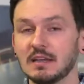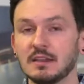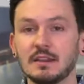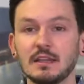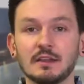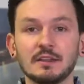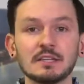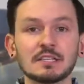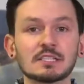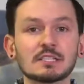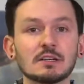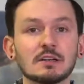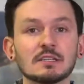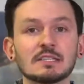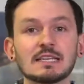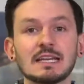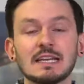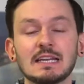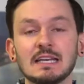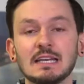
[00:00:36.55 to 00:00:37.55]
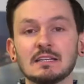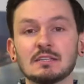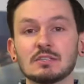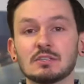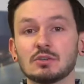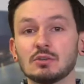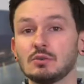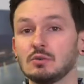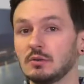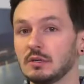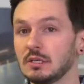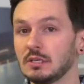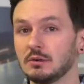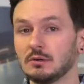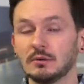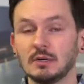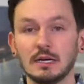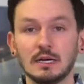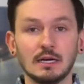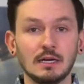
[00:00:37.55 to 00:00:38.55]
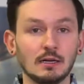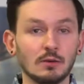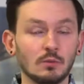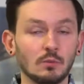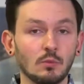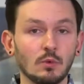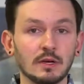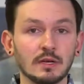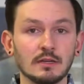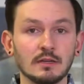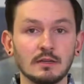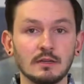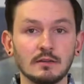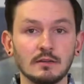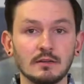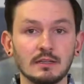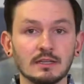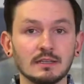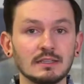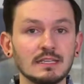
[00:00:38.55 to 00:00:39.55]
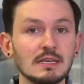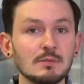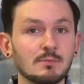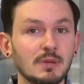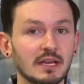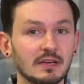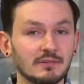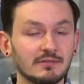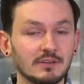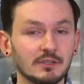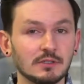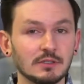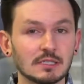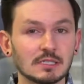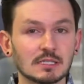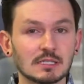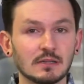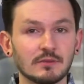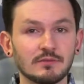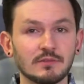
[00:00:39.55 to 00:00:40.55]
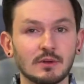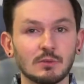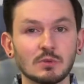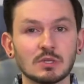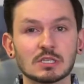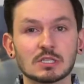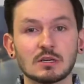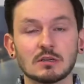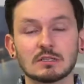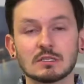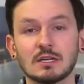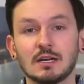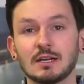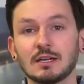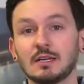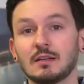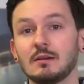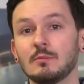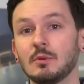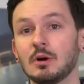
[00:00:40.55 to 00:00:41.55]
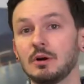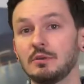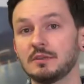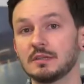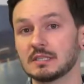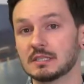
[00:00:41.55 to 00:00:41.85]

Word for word: Now this starts getting into, you know, uh, what the elite pedophilia stuff that we start talking about.